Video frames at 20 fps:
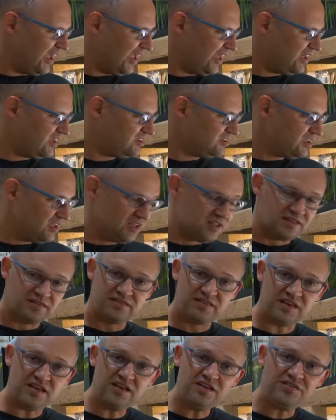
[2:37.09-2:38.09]
And
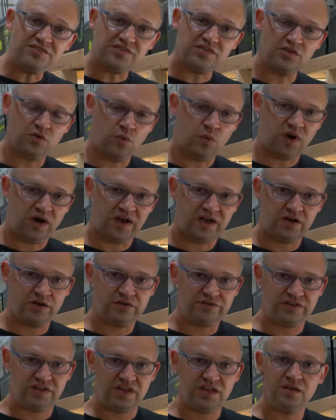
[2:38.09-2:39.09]
these in the
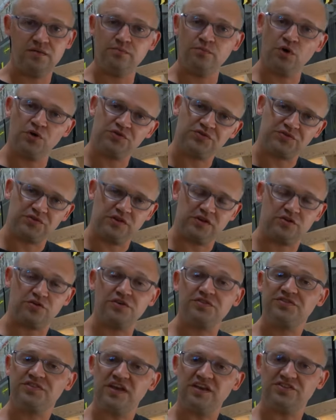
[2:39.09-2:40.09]
wild eat mostly
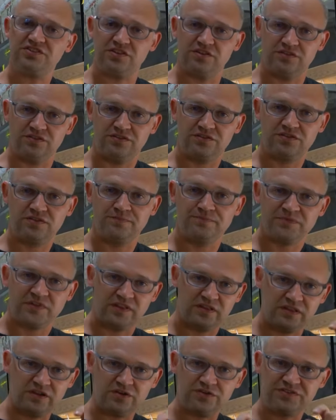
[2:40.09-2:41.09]
crustaceans,
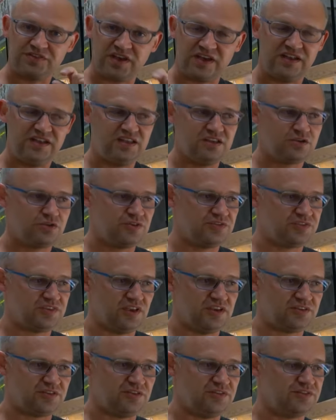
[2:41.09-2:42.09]
little tiny
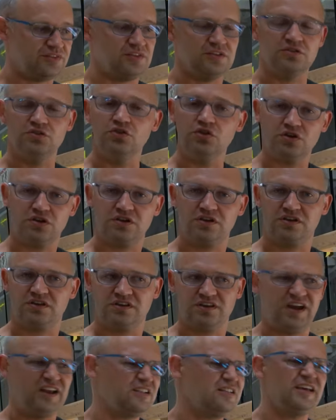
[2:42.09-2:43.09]
crustaceans that look
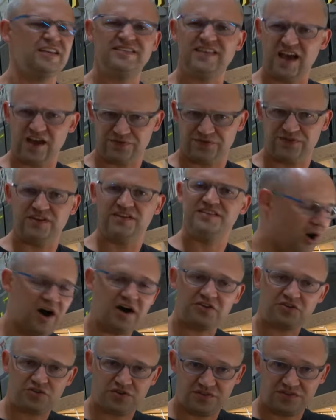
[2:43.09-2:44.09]
kind of like Daphnia,
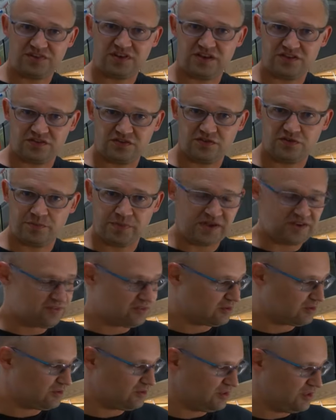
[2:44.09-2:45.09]
pond crustaceans
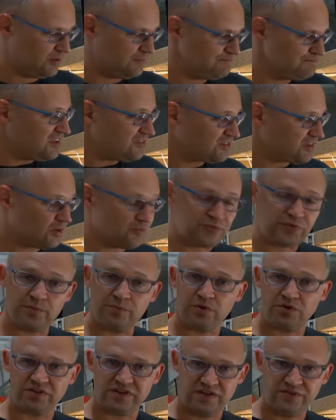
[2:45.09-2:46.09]
basically. These come
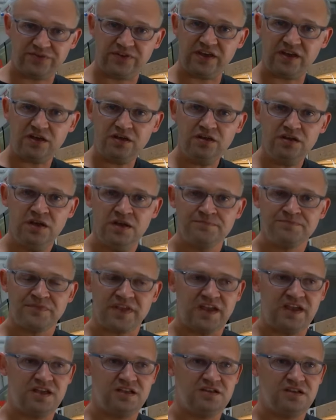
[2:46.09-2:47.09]
from Bolivia,
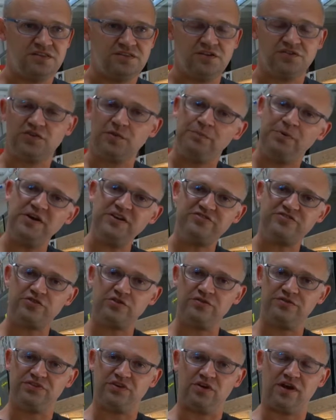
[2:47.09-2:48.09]
and there's a
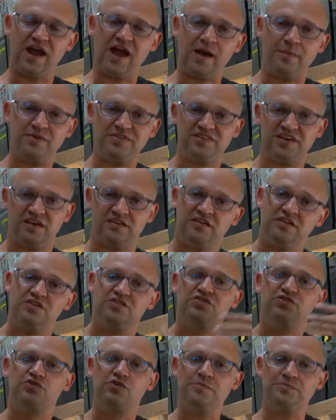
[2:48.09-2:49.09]
picture of their habitat and a
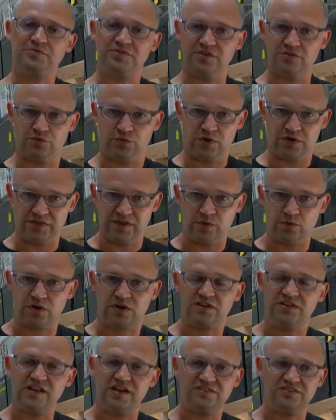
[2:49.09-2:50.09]
description of where they were
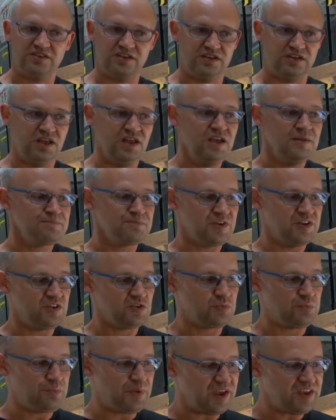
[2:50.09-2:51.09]
collected. And
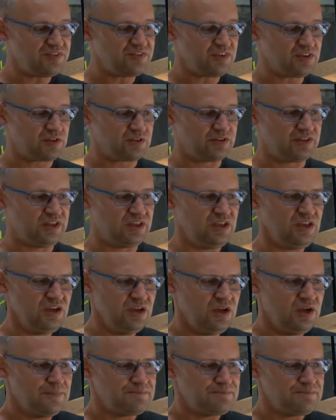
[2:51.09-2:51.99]
it's basically